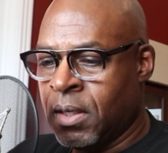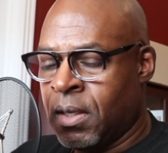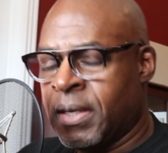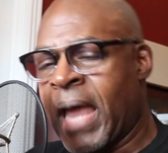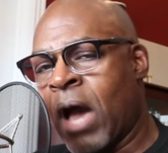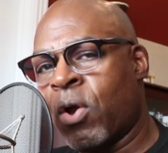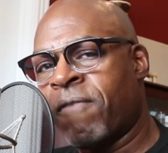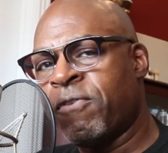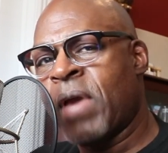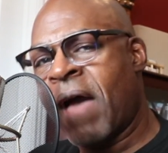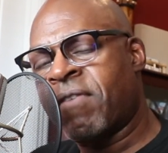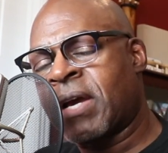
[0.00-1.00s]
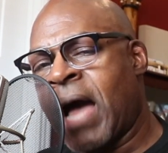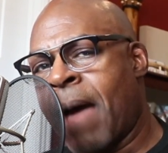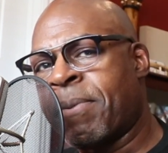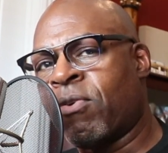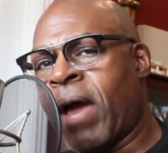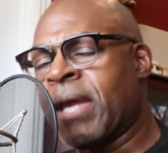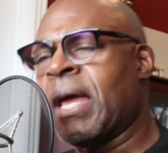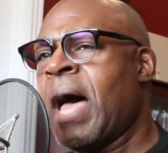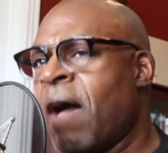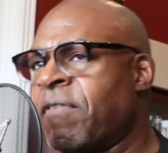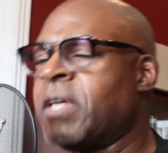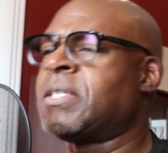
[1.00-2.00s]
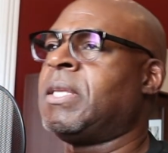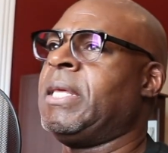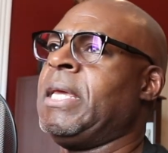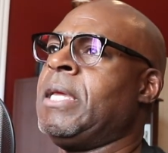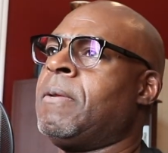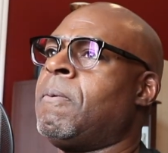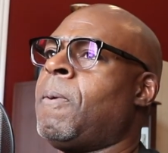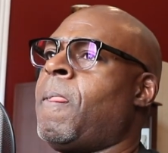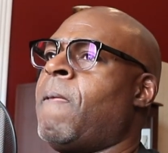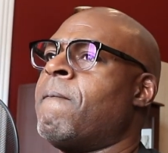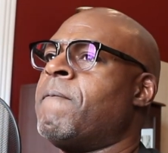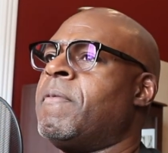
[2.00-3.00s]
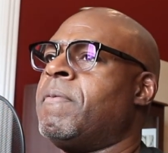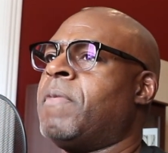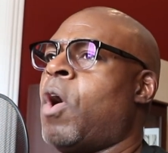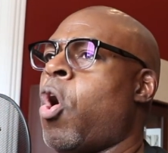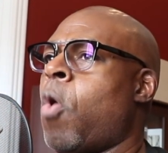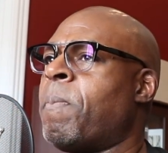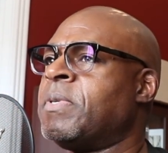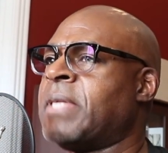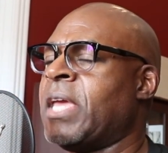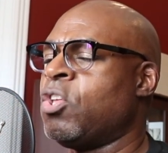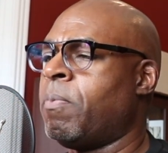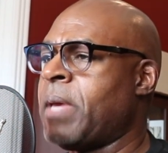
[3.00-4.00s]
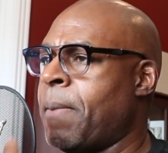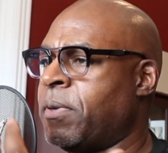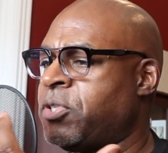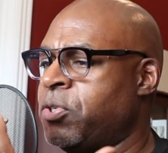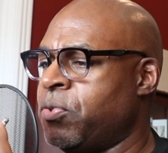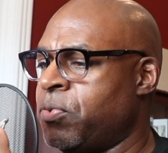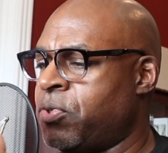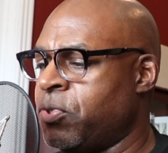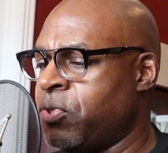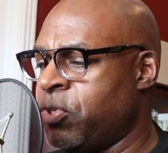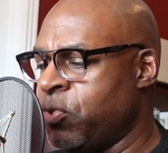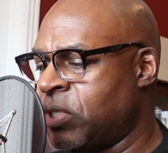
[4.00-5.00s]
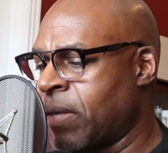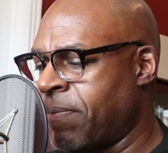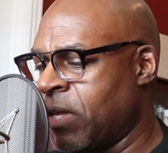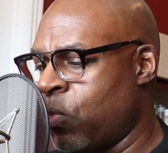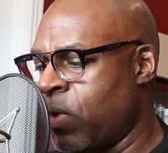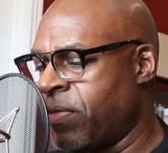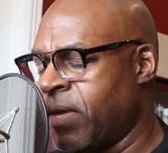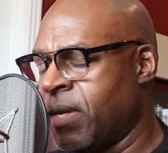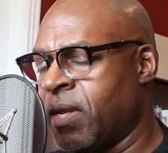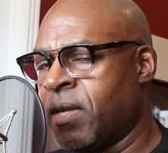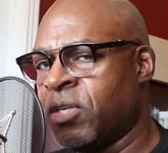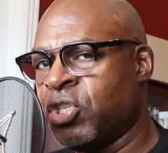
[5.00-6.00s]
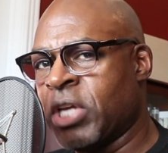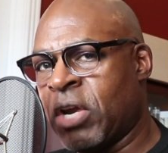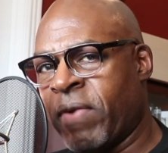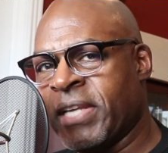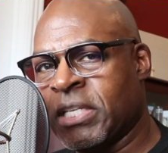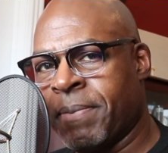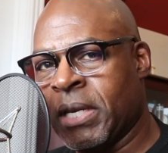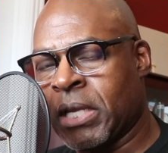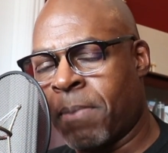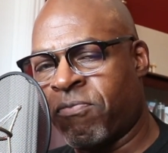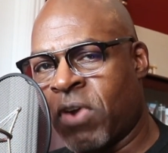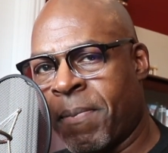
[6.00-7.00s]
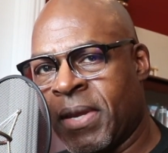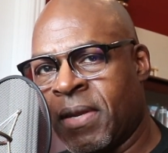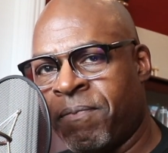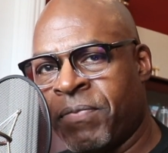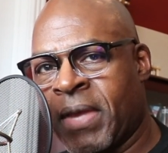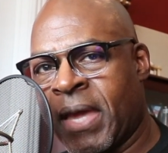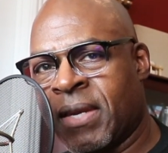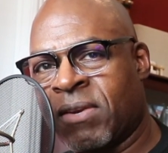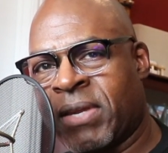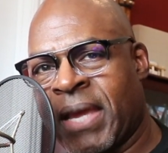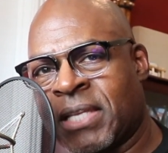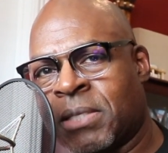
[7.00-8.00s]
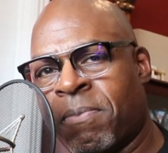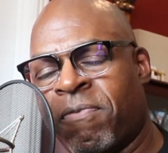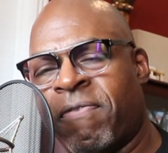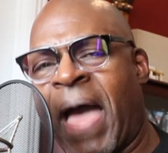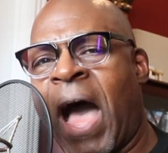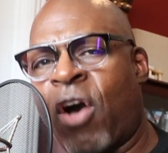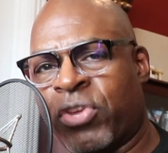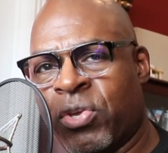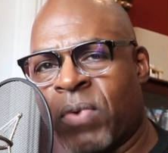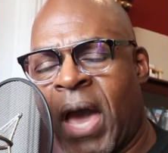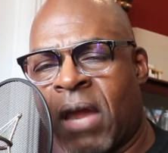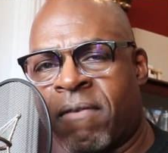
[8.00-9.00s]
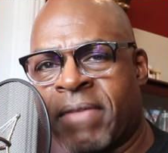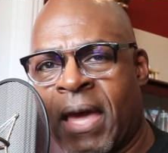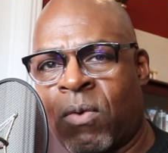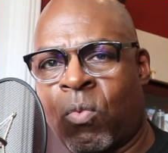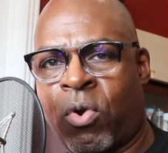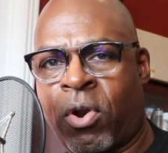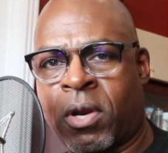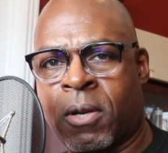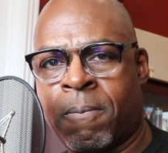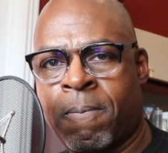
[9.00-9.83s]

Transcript: Now, if you have a copyright, obviously, the hope is that you'll be able to do something with it, generate some income from it, and get some value out of that work.